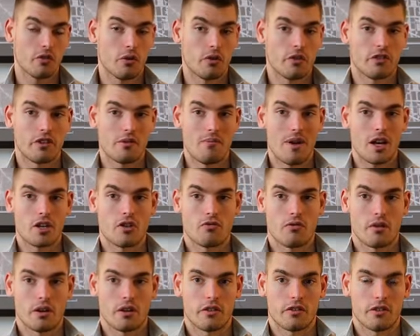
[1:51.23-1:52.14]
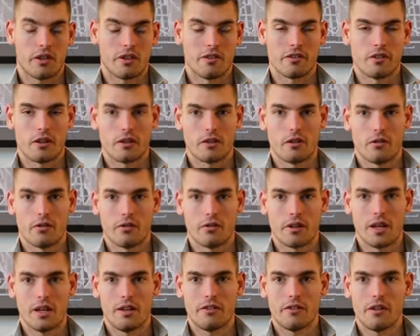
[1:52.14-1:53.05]
sorts of metrics, things along
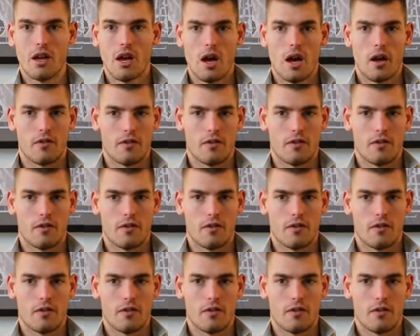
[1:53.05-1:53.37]
those lines.